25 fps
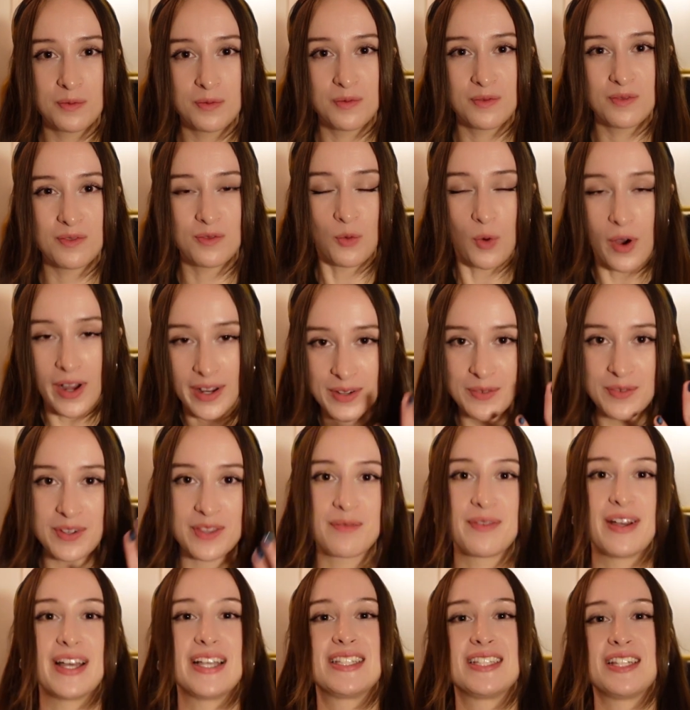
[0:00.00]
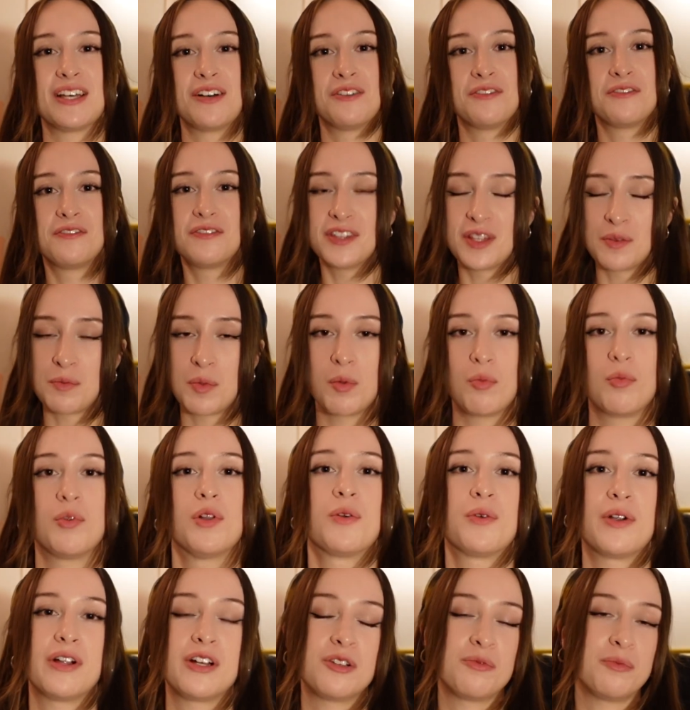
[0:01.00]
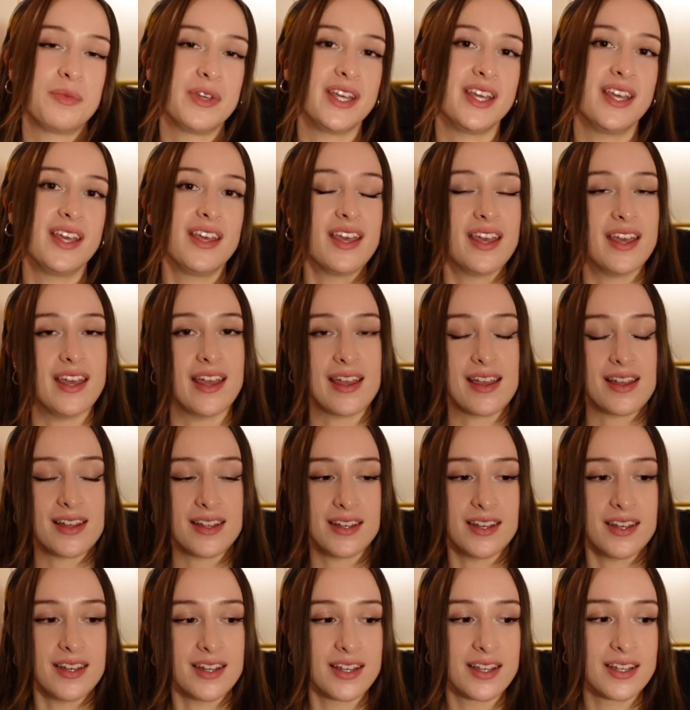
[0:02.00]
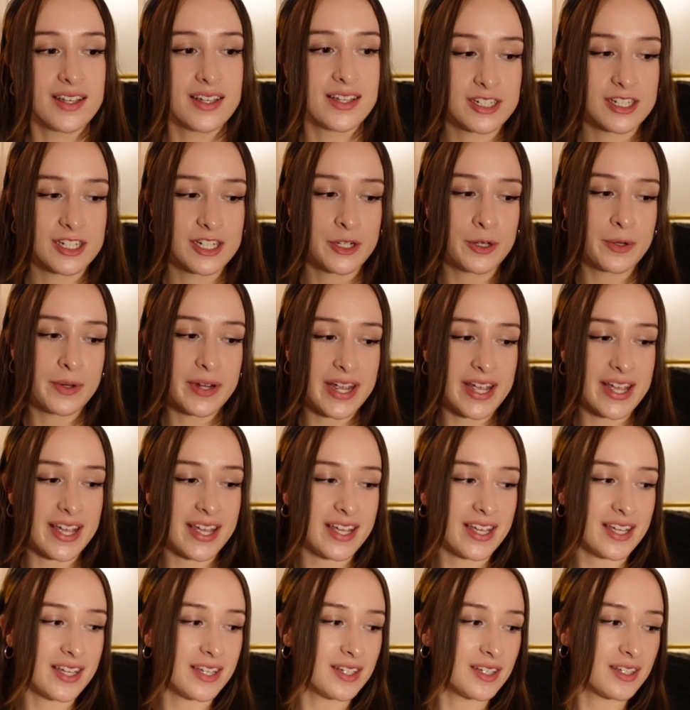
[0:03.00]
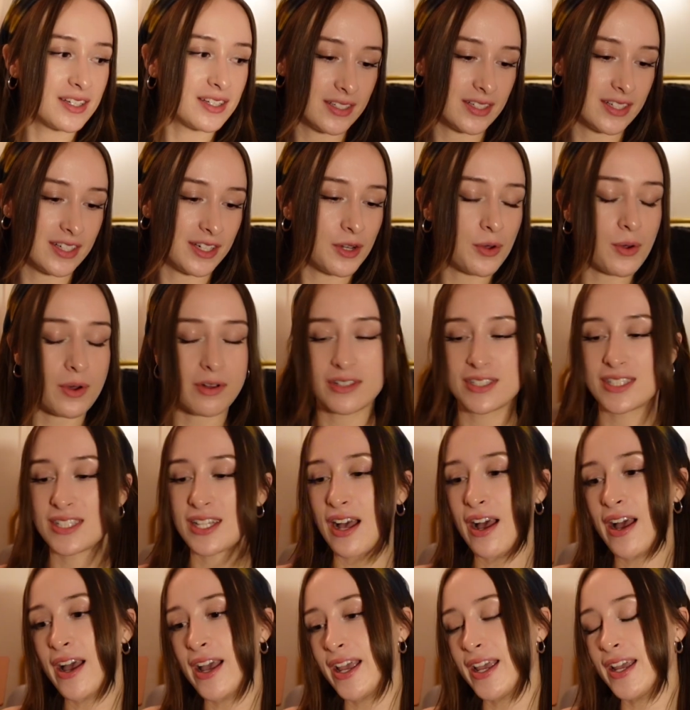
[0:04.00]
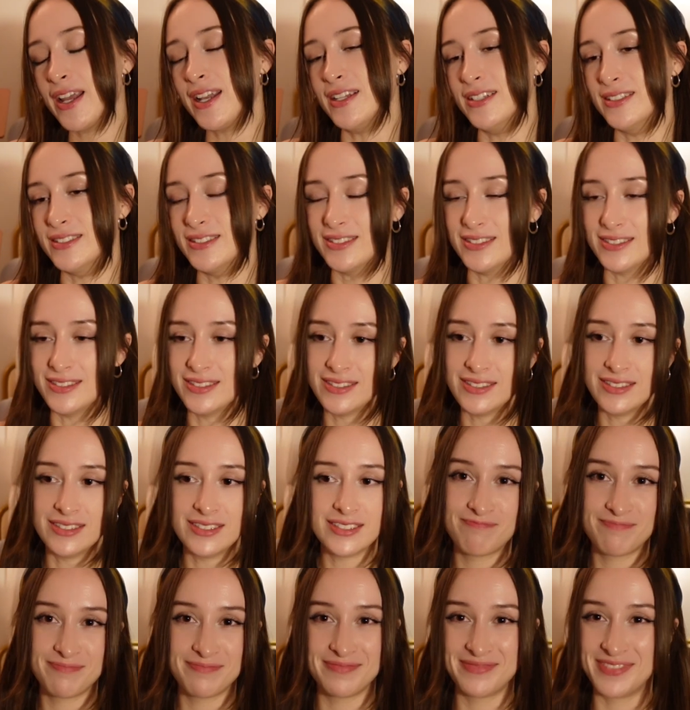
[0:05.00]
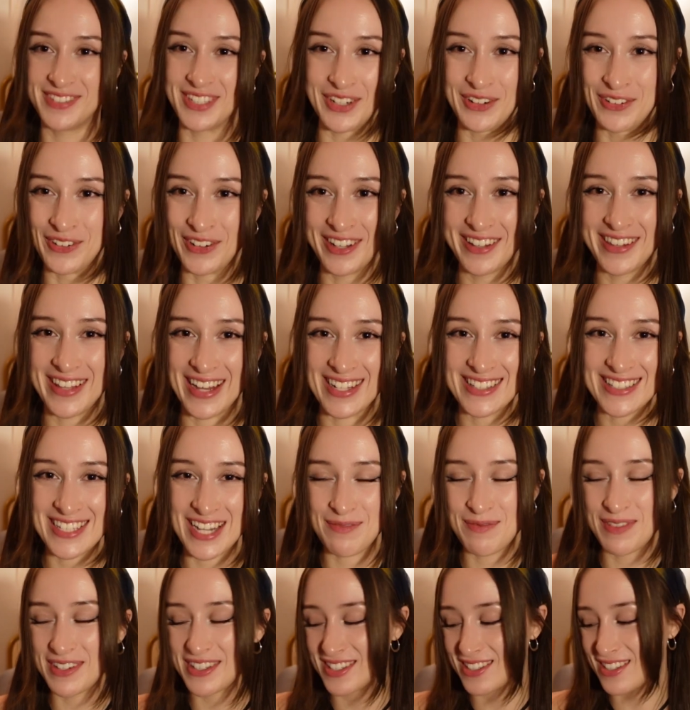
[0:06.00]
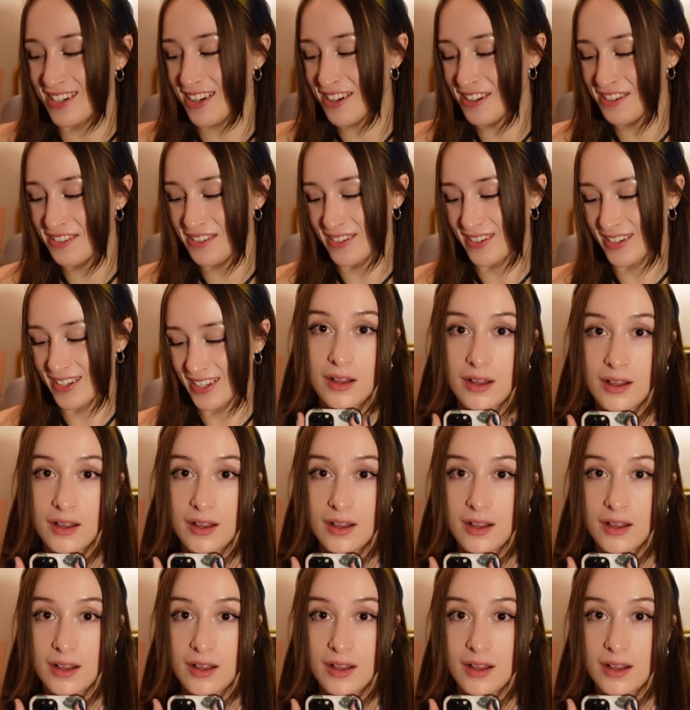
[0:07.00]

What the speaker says: one with myself and the people around me and create and go outside and do all that type of stuff.